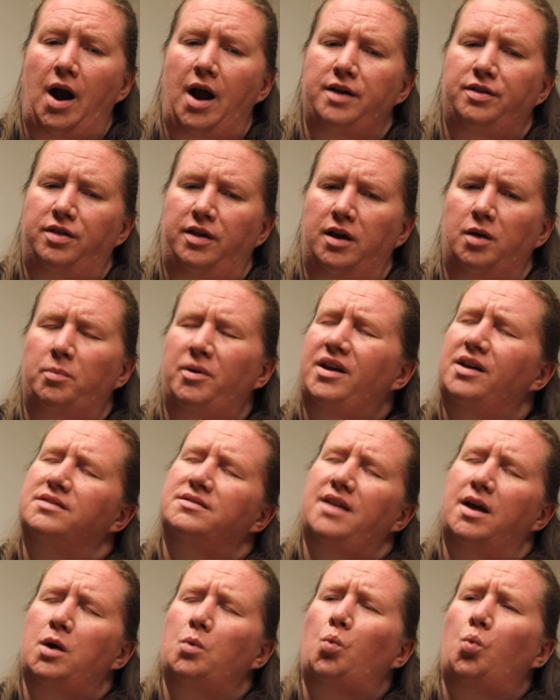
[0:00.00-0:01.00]
I think, because
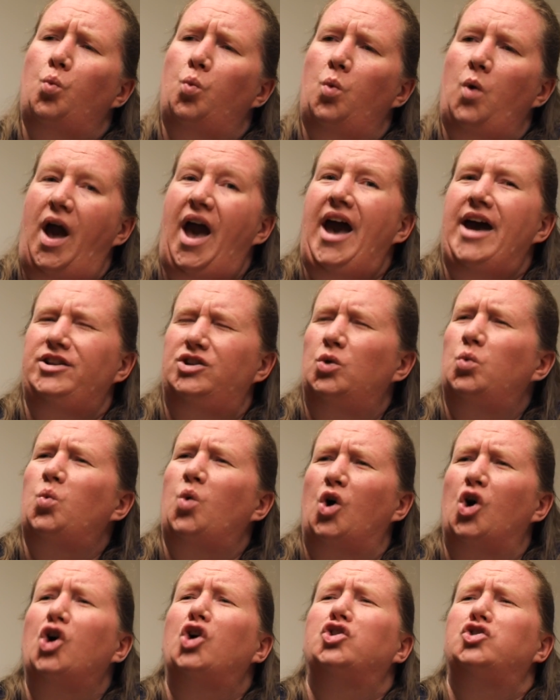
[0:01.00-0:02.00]
they had to
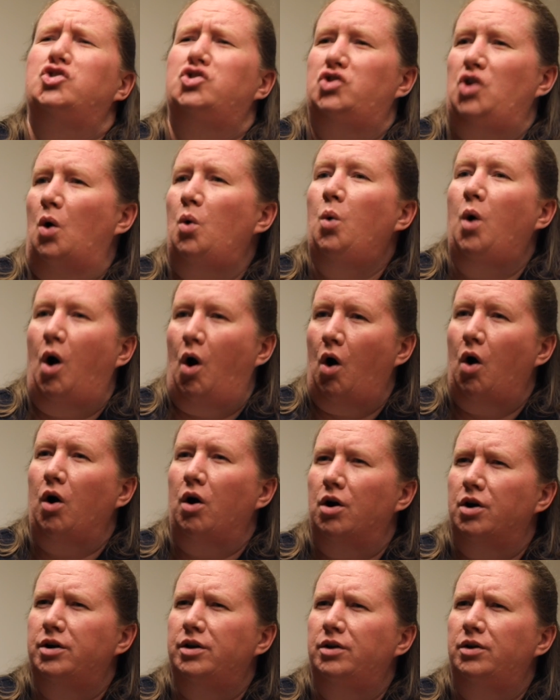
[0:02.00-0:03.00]
work so
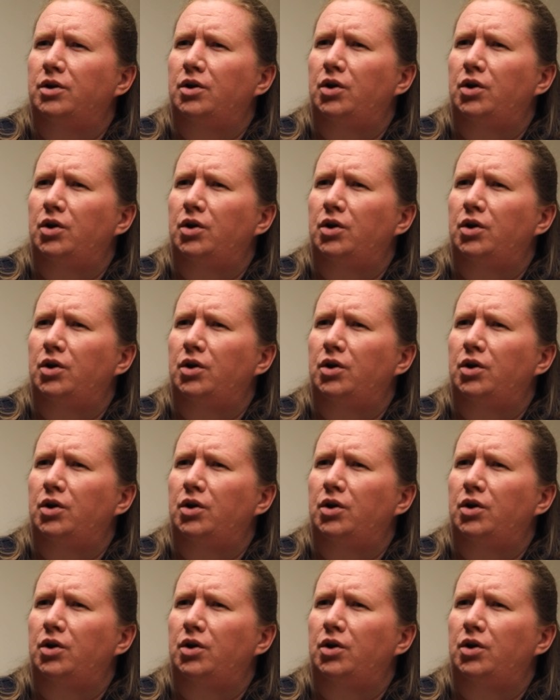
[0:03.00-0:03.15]
hard